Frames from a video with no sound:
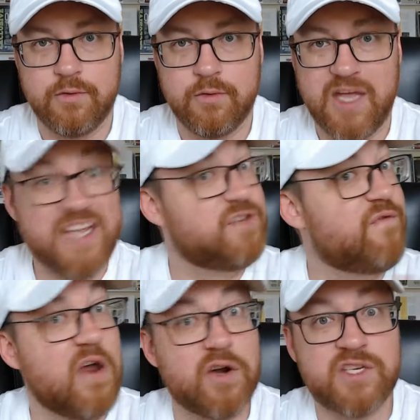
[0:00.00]
It's
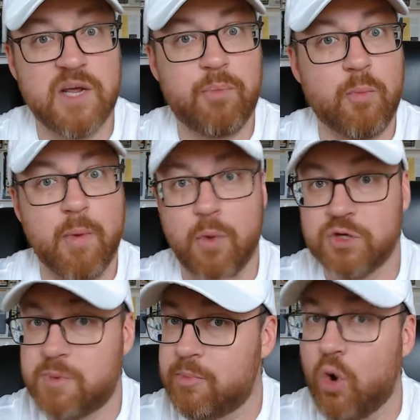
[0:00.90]
very simple, but most
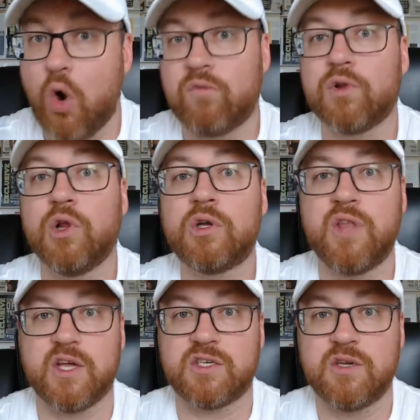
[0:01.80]
people overlook
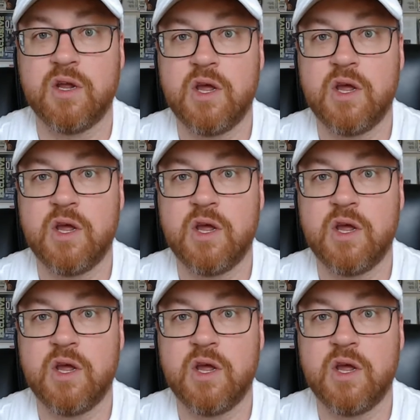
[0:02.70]
this